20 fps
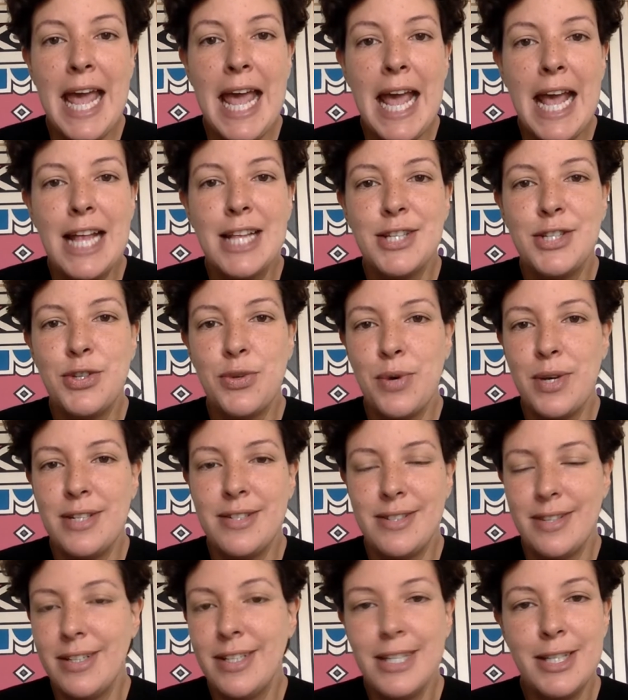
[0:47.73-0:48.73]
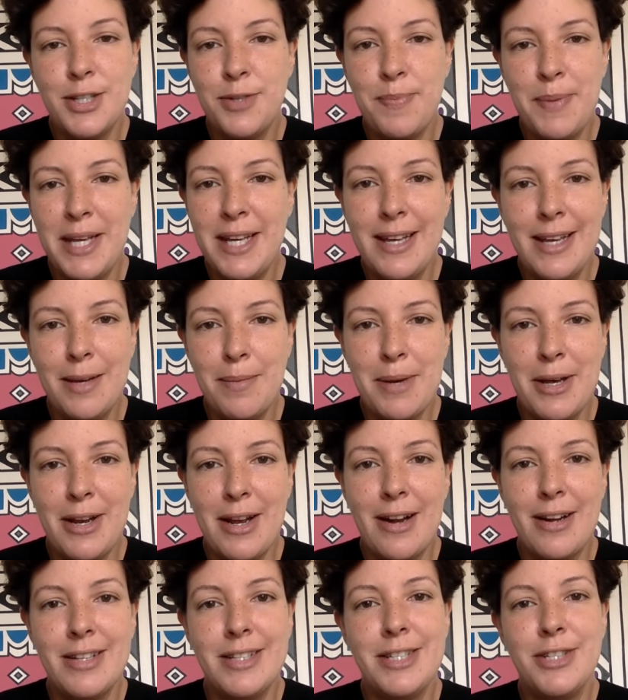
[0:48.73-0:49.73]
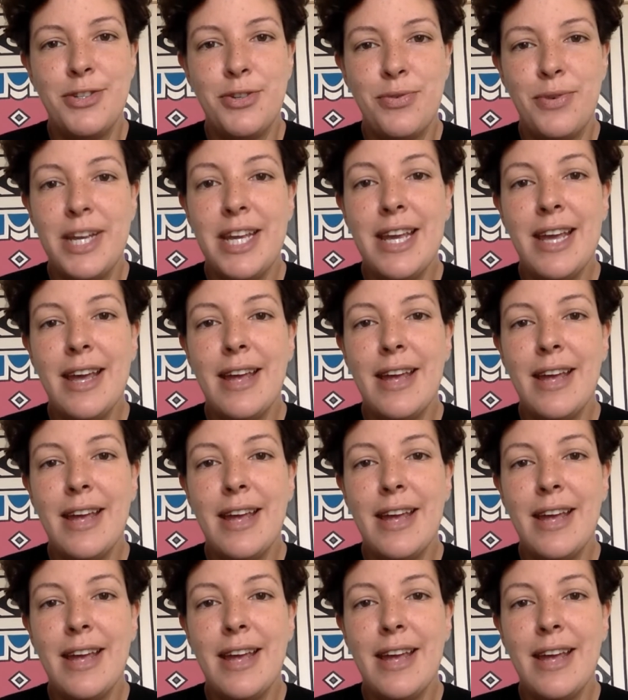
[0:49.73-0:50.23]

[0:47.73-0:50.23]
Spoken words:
And so I started speaking about art history,